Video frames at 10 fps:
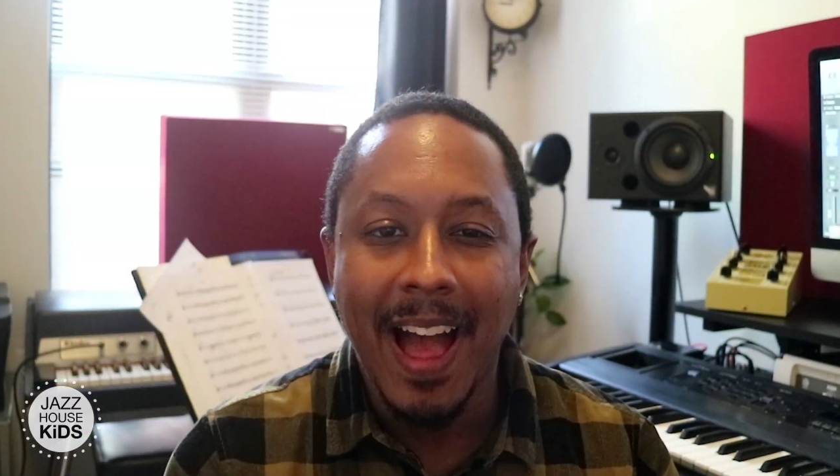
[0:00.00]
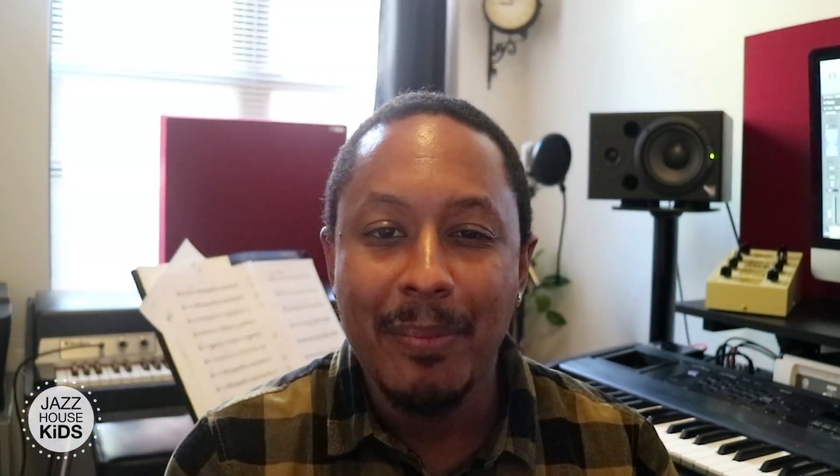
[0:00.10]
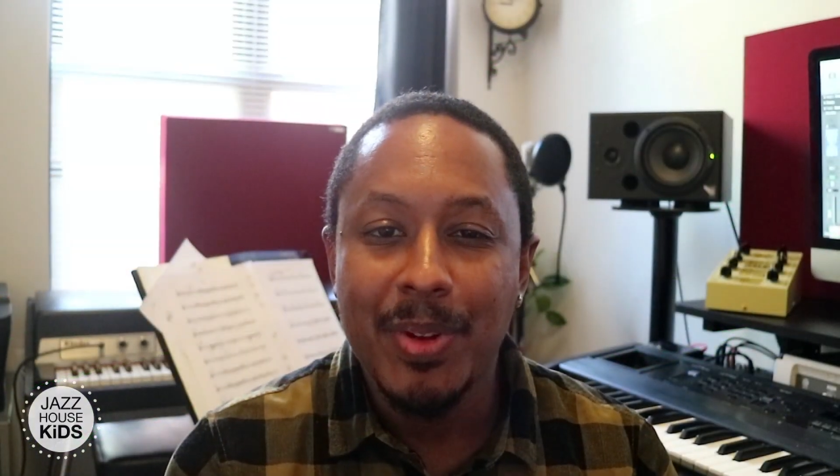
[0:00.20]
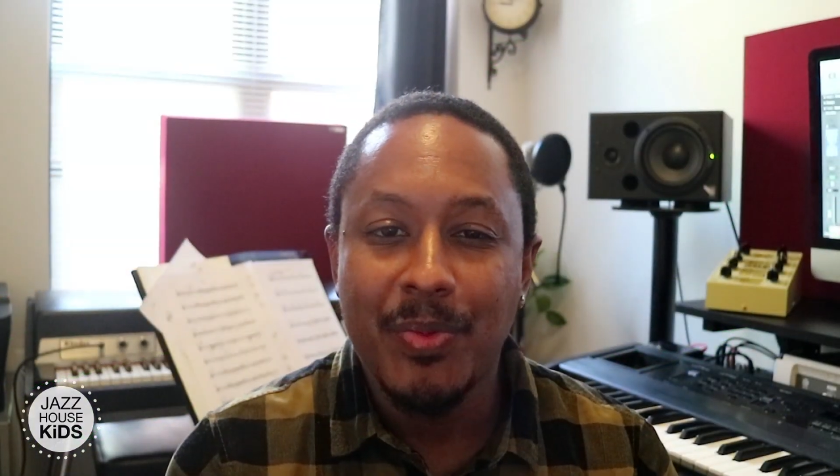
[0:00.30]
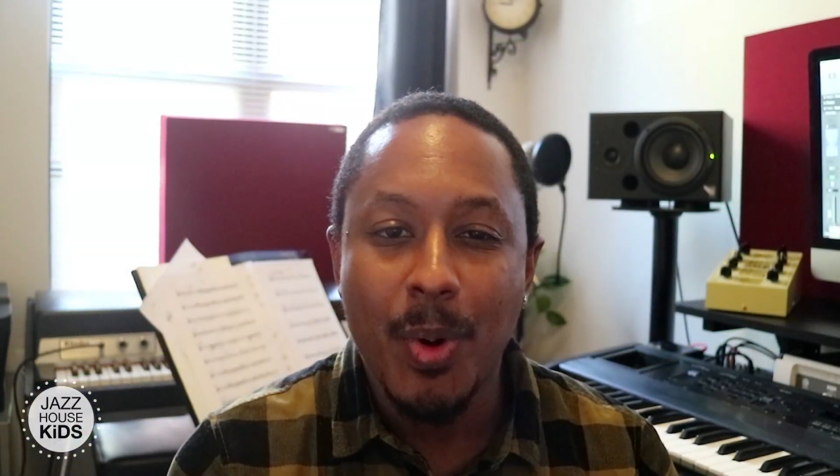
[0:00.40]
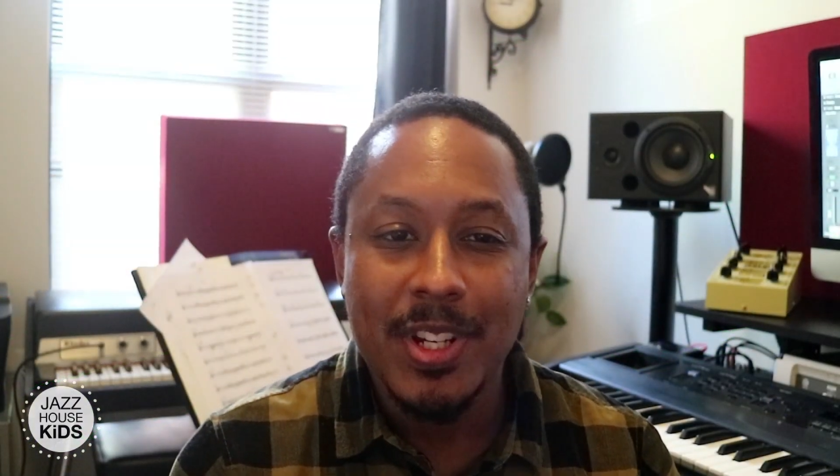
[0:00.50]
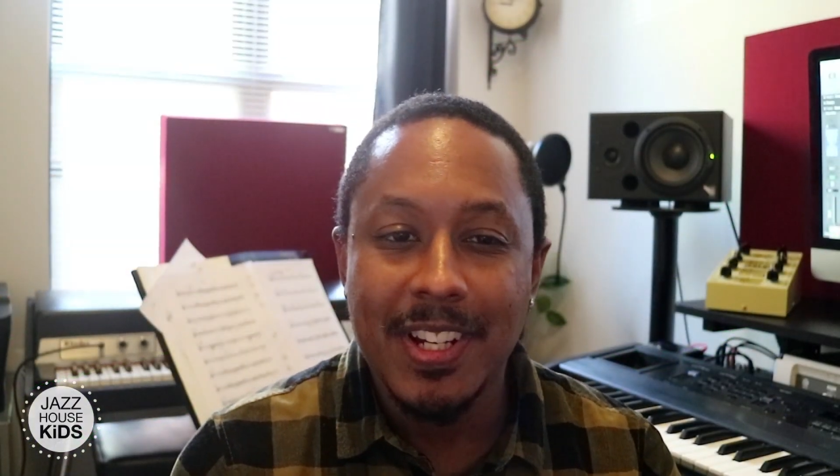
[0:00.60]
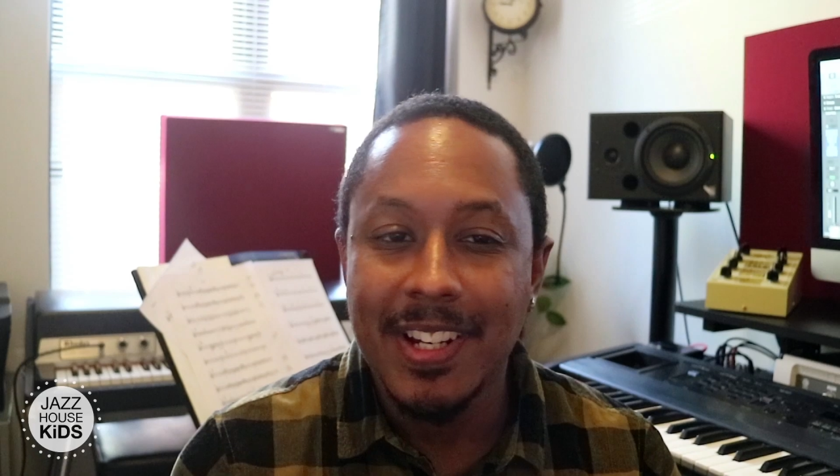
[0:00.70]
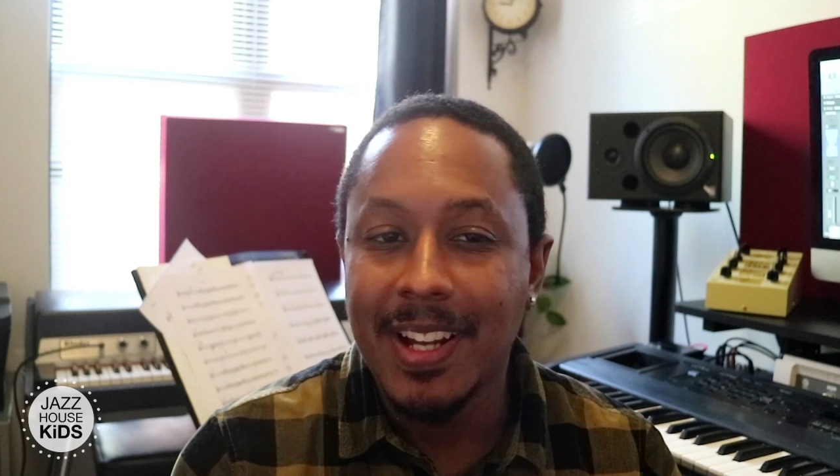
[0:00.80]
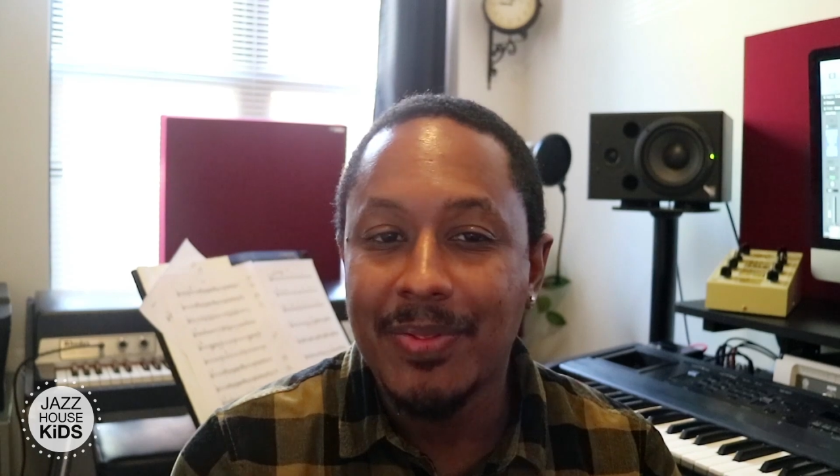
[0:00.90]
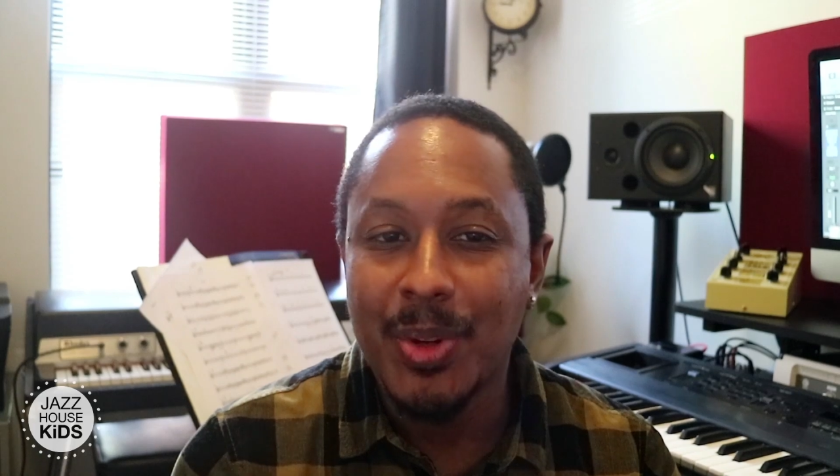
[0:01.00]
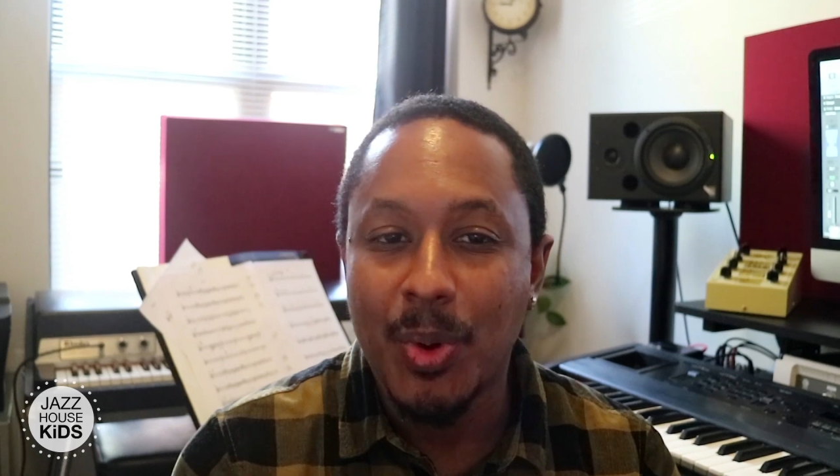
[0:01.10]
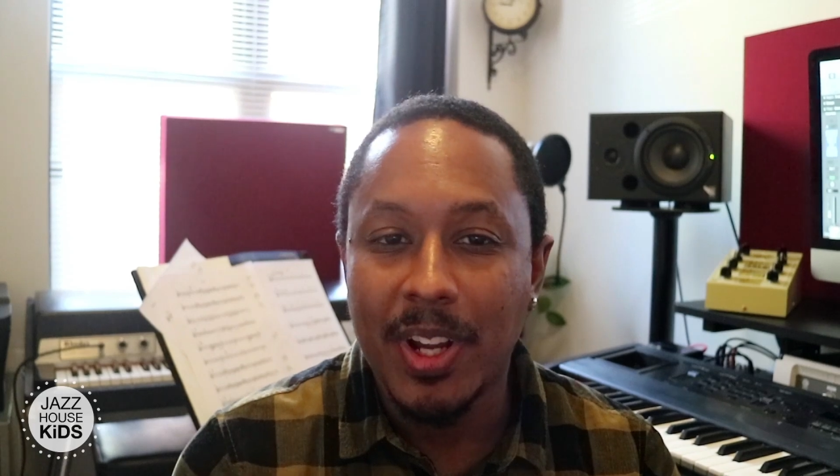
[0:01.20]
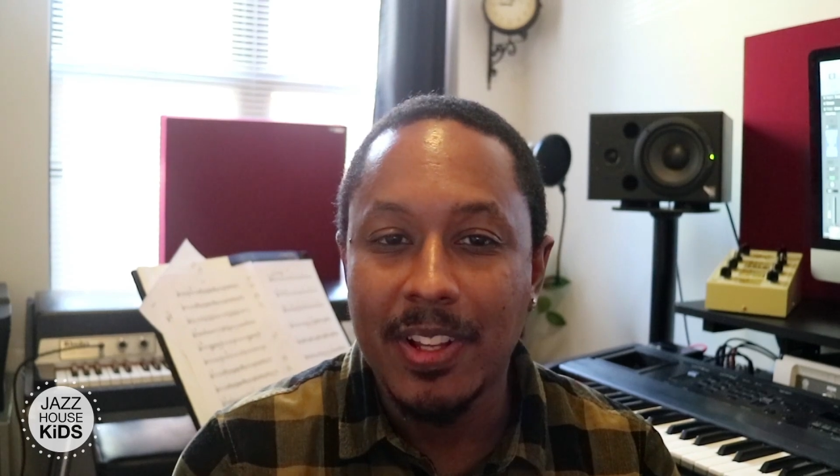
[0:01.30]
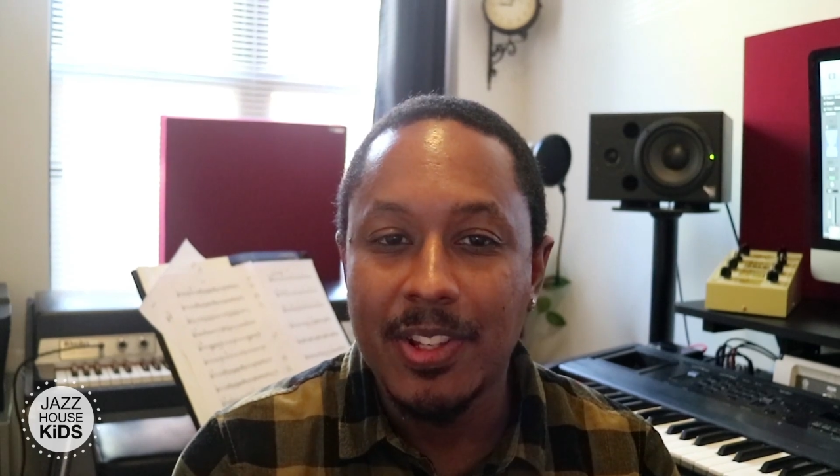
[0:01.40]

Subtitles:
I've been fortunate enough to work in the